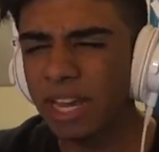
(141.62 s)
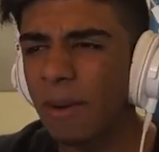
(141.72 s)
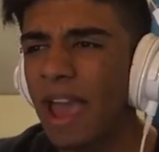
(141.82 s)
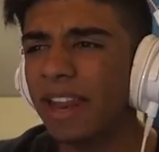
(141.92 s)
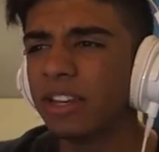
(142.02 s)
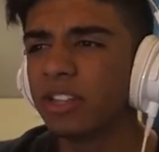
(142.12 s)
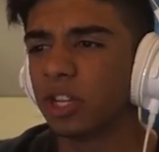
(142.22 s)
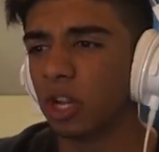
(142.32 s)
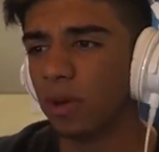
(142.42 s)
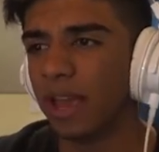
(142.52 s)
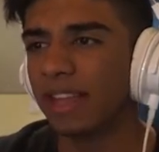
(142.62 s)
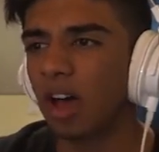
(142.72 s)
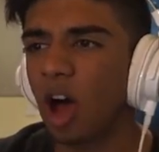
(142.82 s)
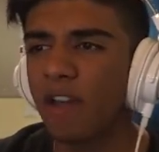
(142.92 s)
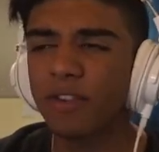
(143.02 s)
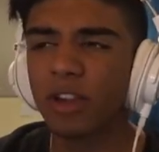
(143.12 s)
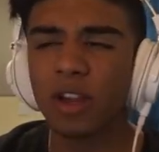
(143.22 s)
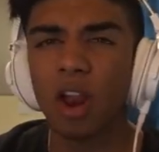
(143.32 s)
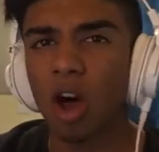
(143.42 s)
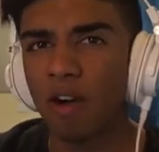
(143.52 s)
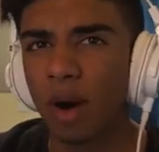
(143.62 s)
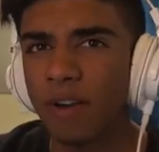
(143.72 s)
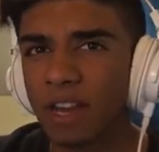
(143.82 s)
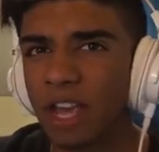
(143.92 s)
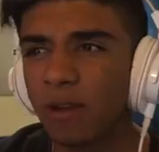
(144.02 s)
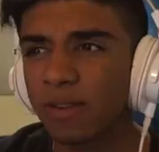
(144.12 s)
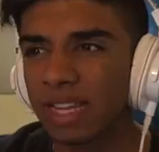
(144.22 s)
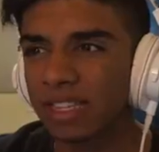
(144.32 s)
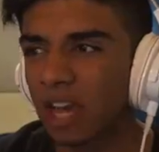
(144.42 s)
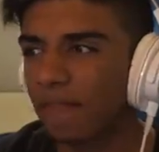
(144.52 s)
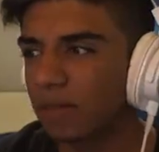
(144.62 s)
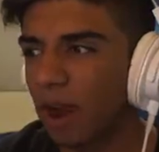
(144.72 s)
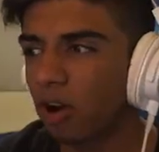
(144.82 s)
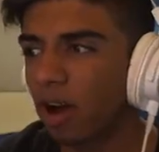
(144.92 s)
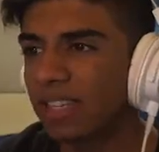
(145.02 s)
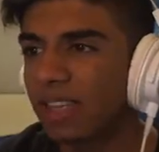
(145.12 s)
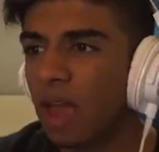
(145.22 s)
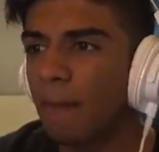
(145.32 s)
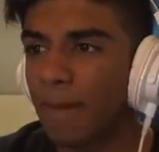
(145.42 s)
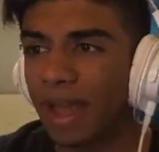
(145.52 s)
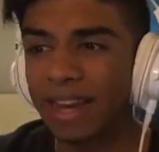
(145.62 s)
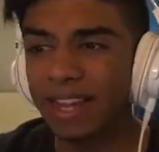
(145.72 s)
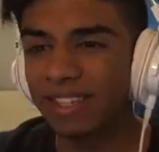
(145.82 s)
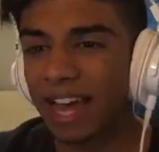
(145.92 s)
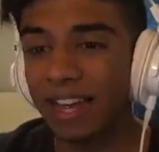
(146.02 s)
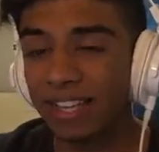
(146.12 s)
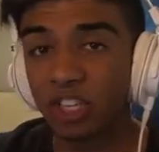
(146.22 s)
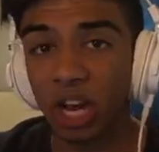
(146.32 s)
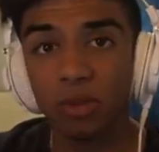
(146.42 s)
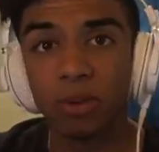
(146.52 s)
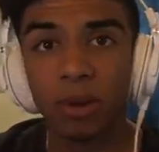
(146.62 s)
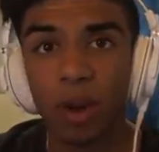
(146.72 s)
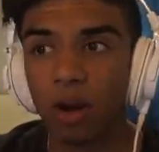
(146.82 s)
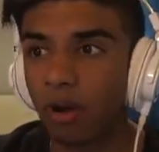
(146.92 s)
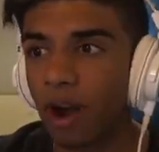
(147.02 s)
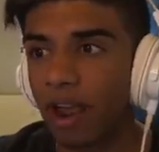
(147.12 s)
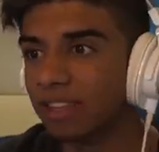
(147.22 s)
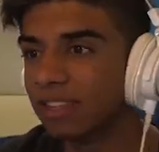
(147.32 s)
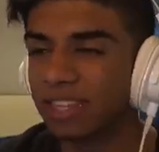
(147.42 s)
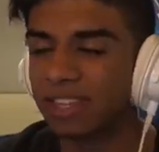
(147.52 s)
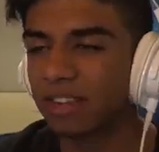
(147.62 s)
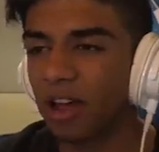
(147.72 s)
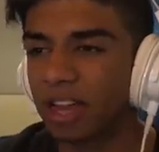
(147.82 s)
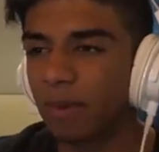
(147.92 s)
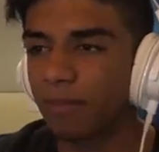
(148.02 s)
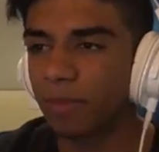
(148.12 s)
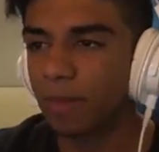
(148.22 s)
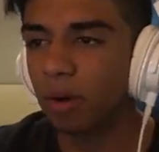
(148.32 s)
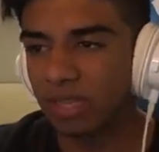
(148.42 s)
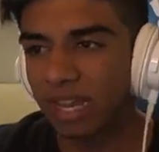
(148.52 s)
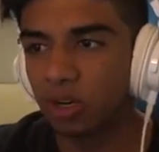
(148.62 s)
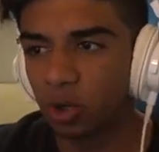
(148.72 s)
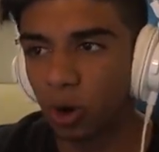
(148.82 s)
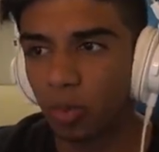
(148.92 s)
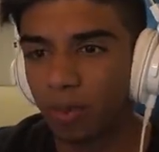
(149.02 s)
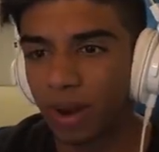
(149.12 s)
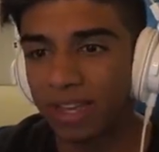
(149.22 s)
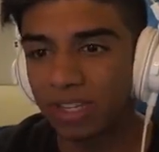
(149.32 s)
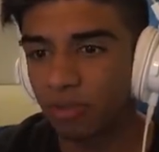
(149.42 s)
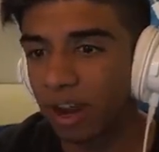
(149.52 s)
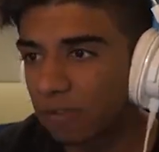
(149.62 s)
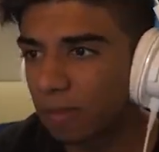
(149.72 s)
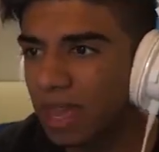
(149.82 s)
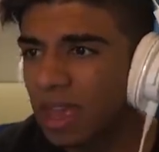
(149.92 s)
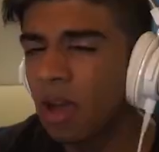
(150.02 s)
to go ahead and do is I've done a lot of my videos in Surfers Paradise, mainly because that is genuinely where I race. This is like the most enjoyable place to race for me,